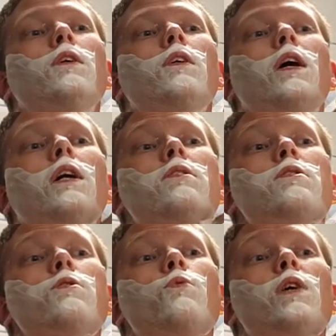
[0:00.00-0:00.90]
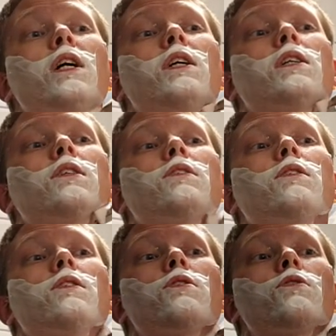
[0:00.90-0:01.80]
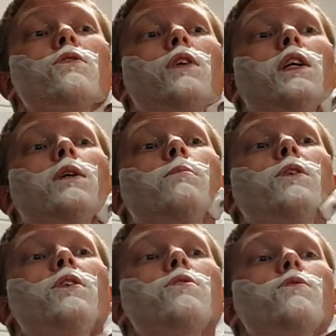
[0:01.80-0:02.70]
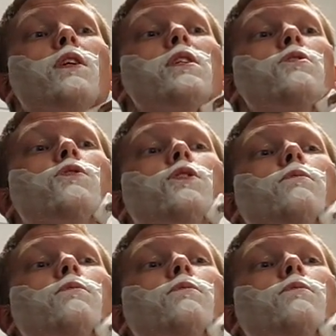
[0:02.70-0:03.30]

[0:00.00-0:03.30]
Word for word: That's the way I can describe this razor.